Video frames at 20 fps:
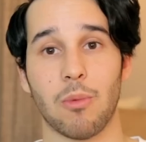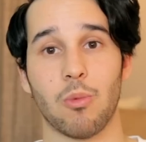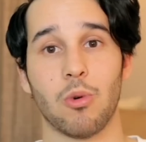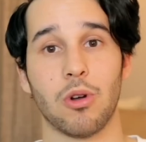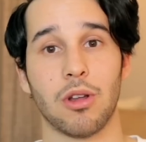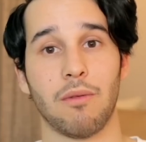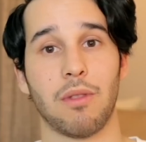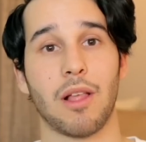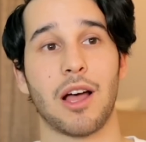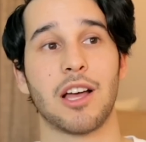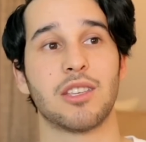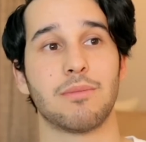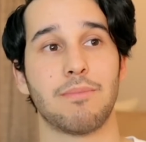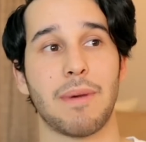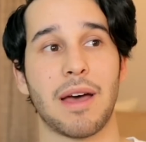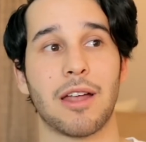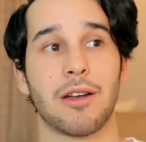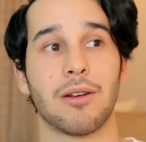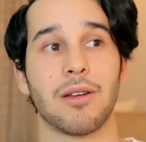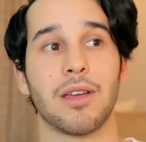I would have lost
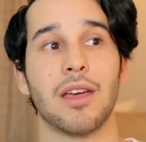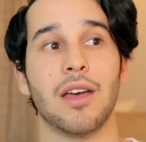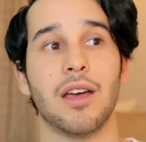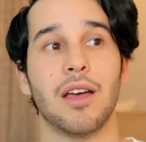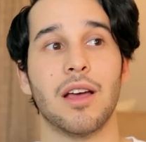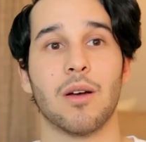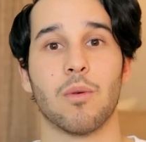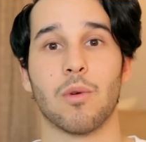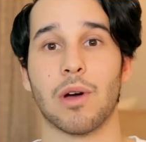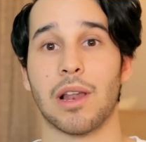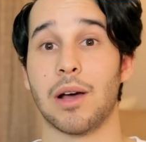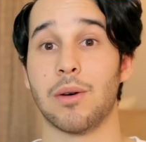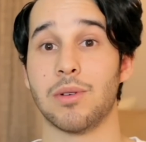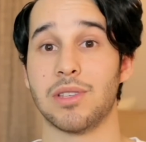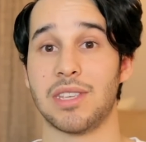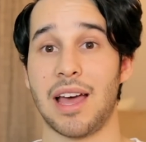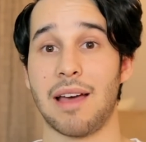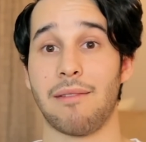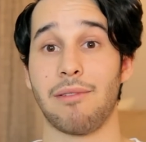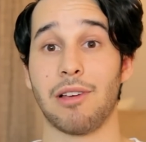battery while I
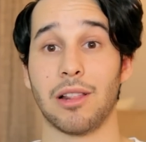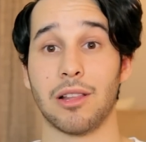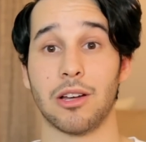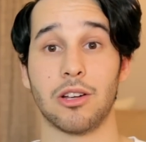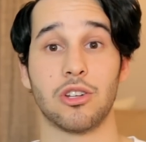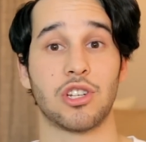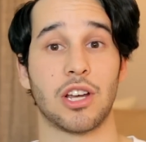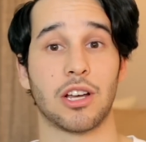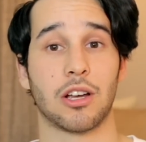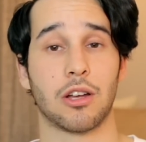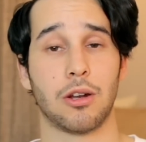was having lunch, I